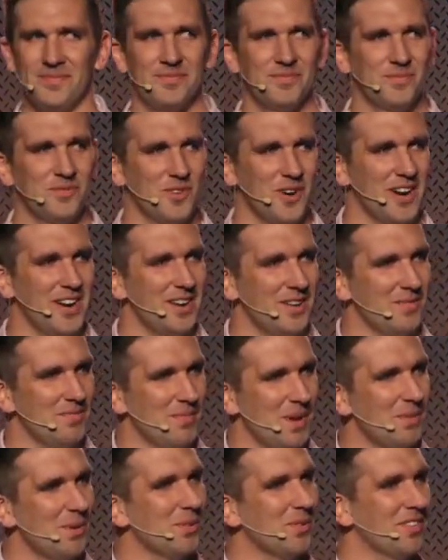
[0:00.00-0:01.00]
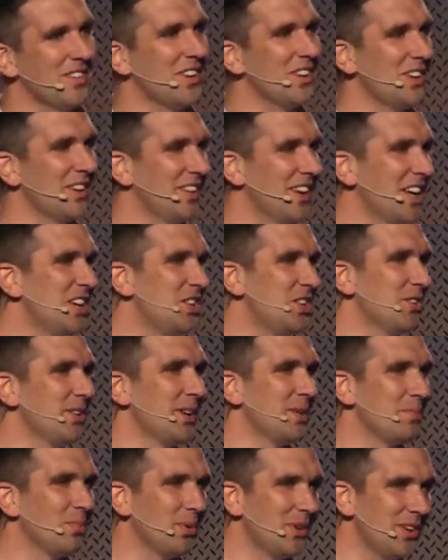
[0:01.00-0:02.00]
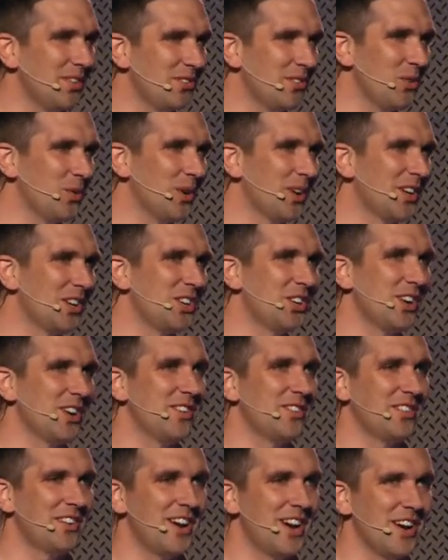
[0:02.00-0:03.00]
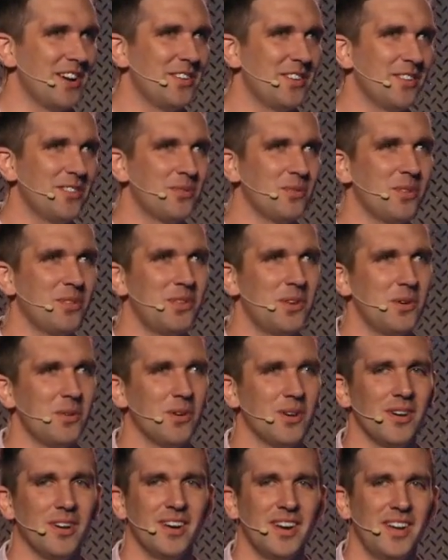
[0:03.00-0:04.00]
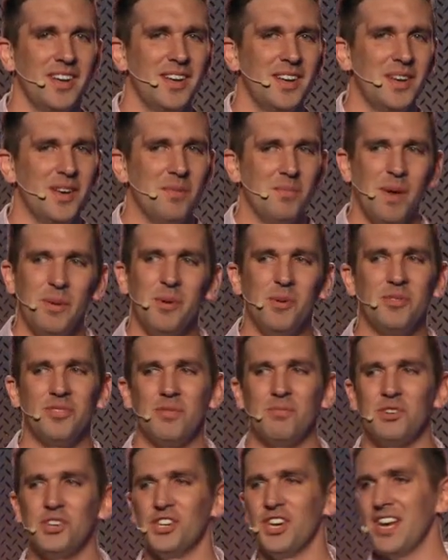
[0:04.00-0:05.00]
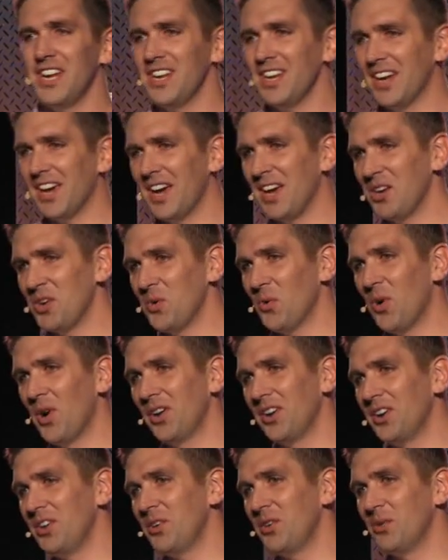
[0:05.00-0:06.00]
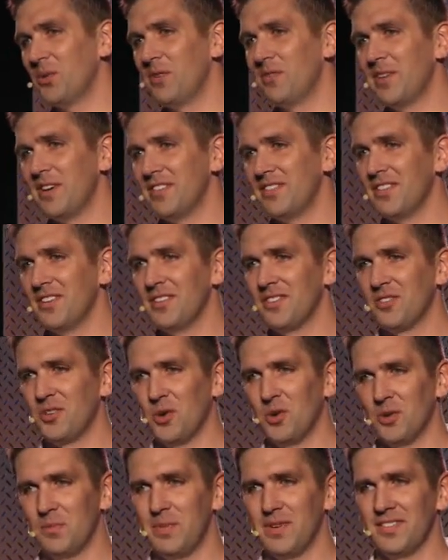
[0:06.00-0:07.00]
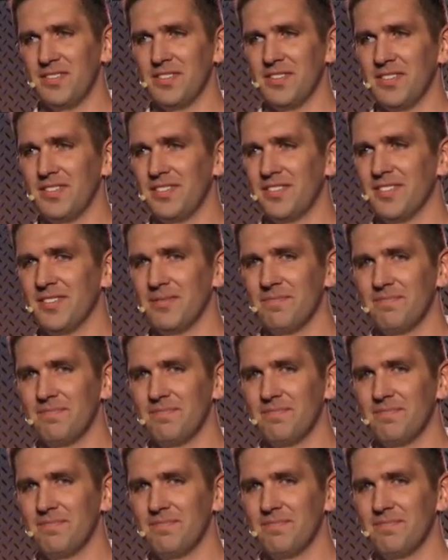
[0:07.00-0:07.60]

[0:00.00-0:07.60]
right? Maybe it was a Nigerian prince who wanted to share his inheritance with you, or maybe it was some shady guy who wanted you to invest in his gold business.